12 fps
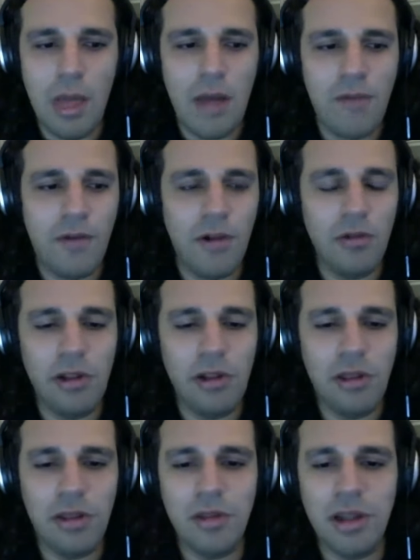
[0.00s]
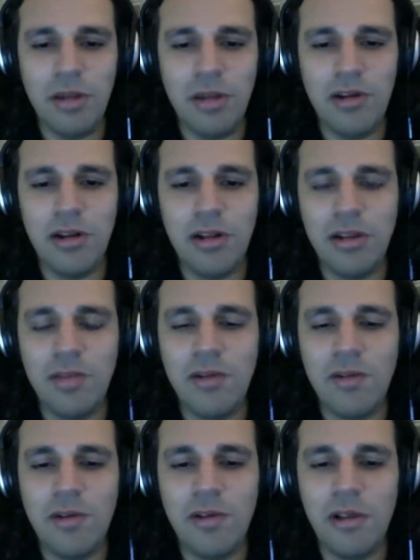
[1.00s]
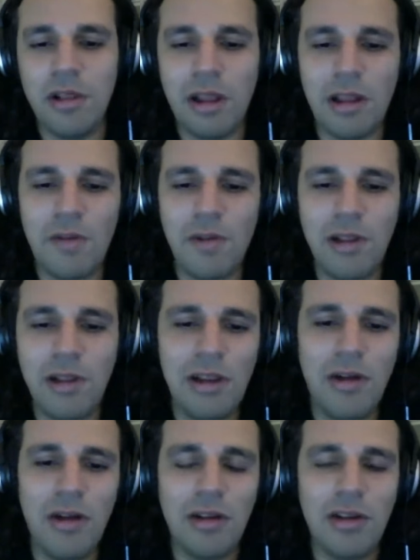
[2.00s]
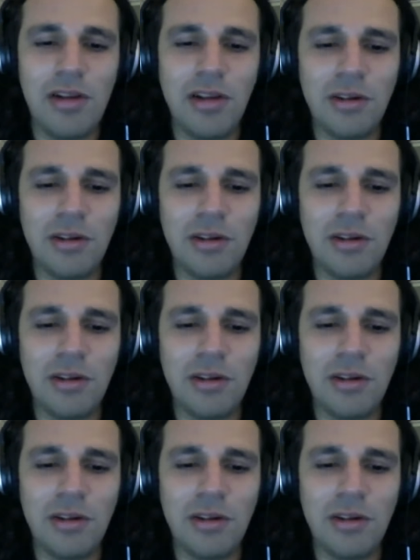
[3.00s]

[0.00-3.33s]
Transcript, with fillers: following, sometimes they're not even following like a free tier architecture,